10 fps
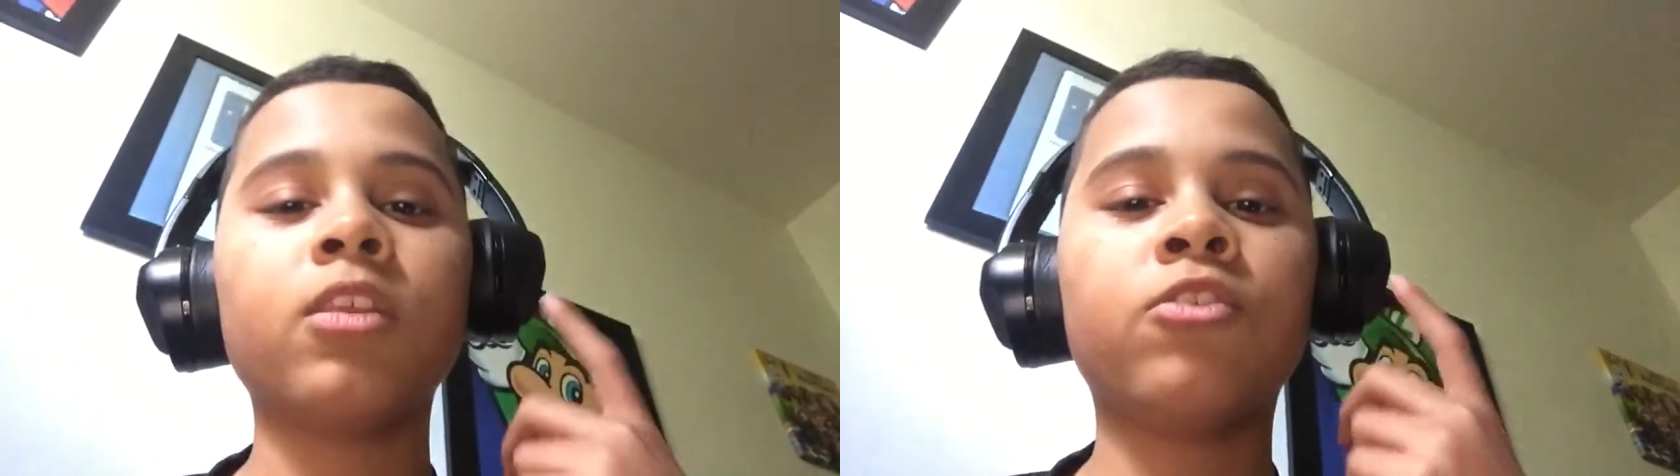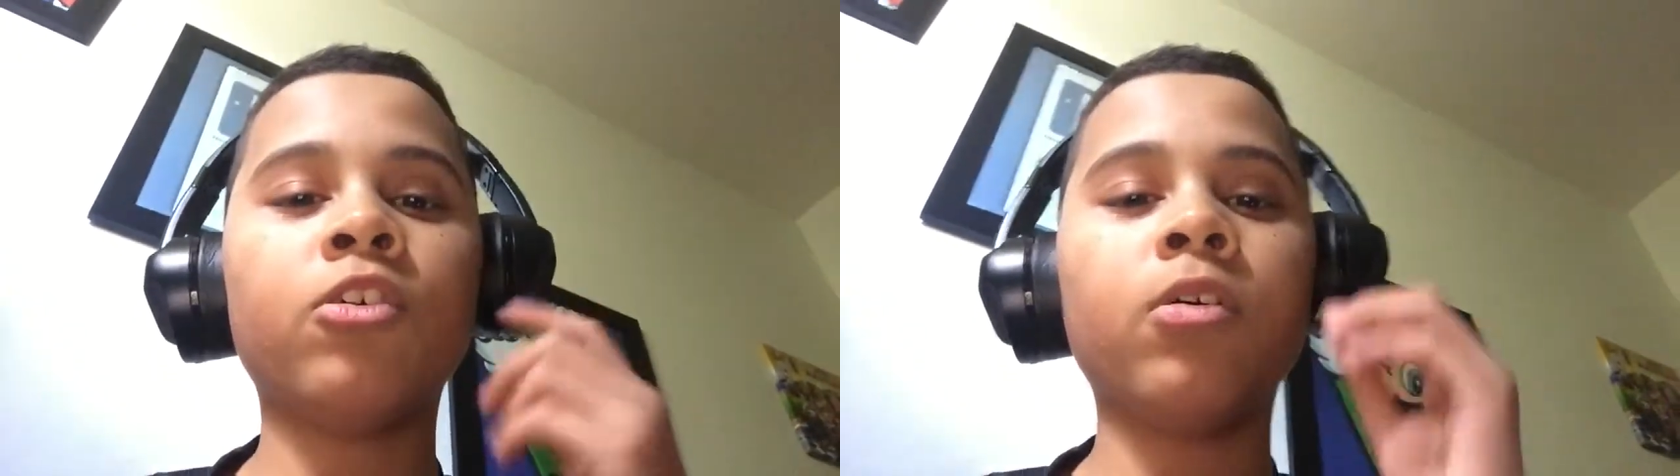
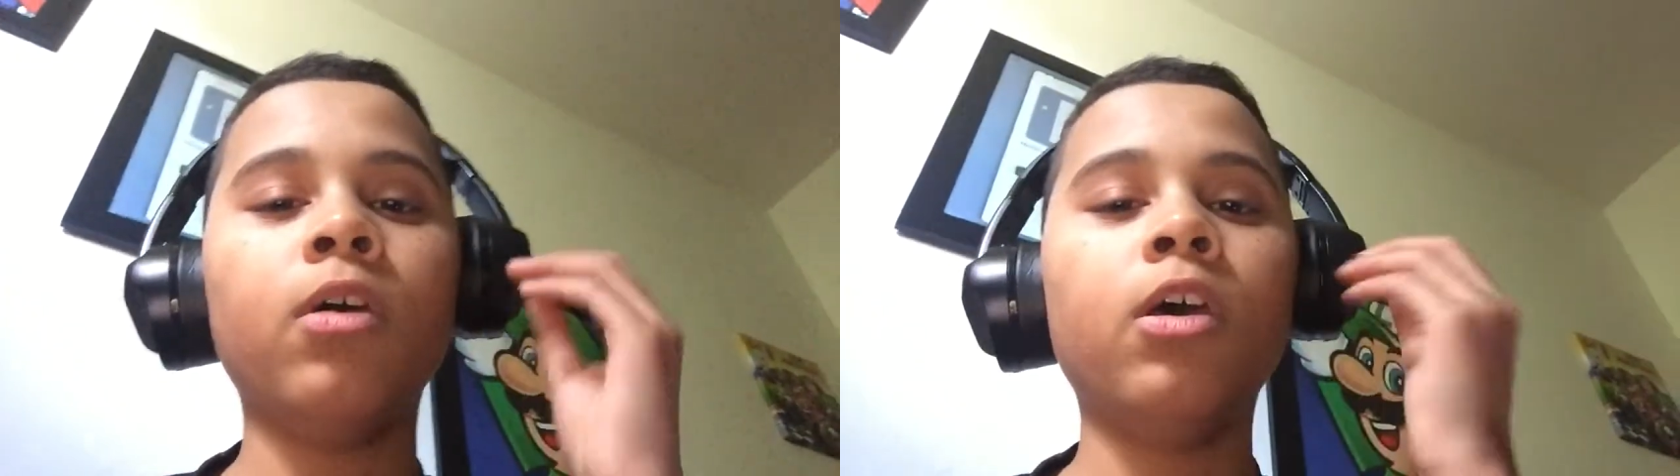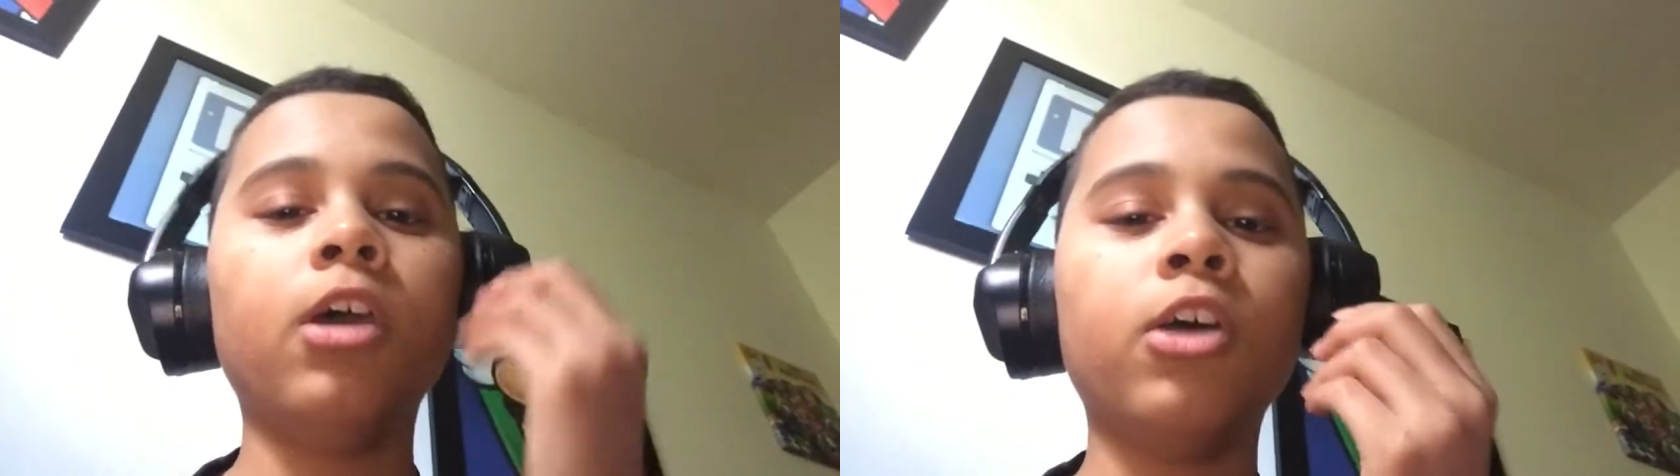So,
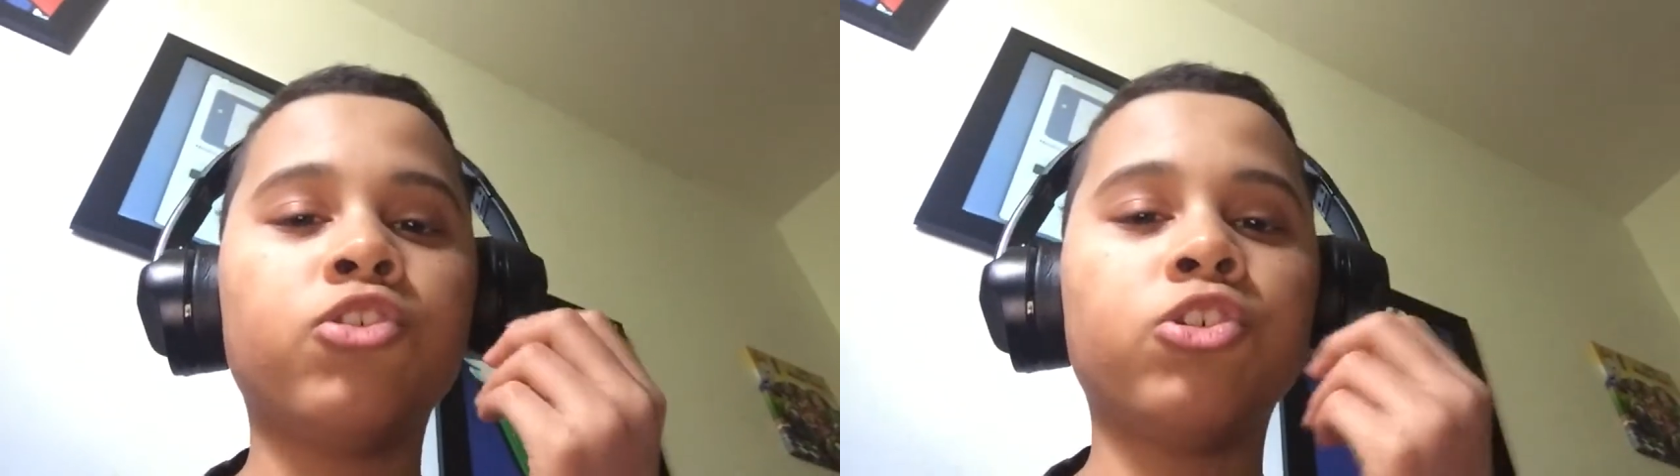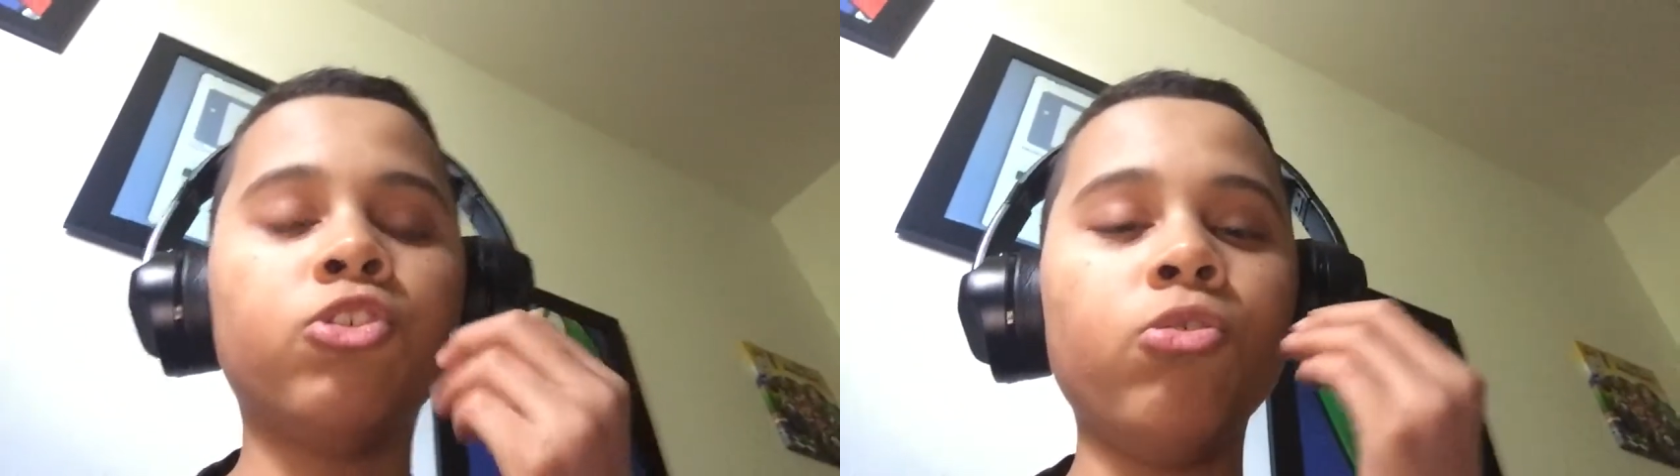as
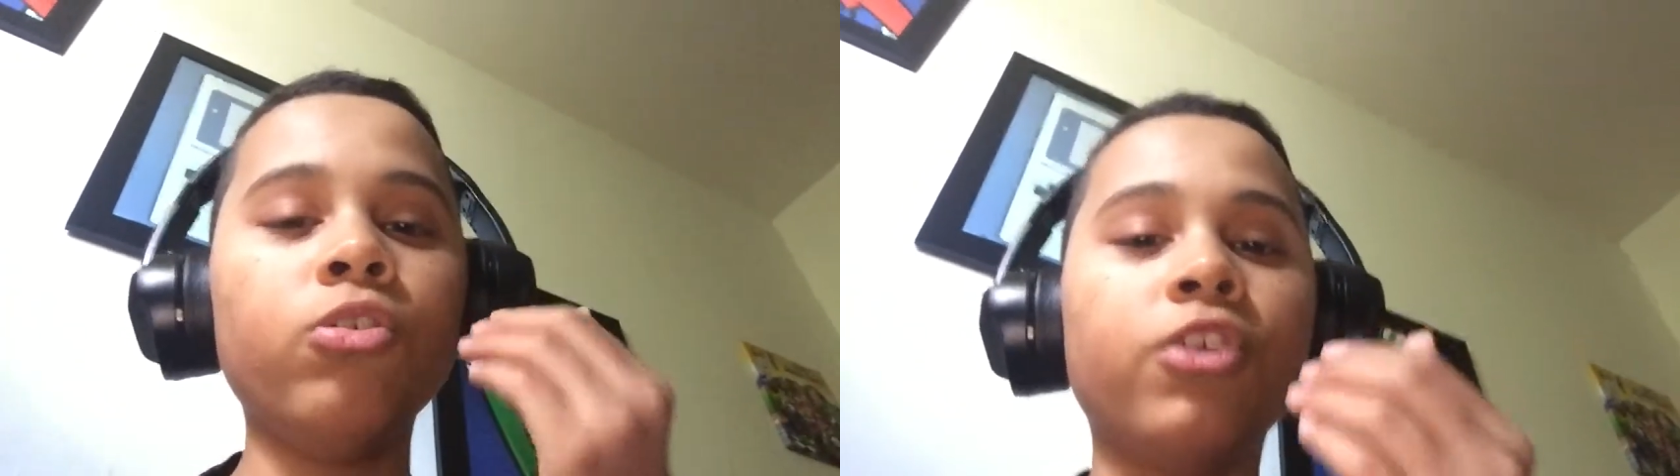soon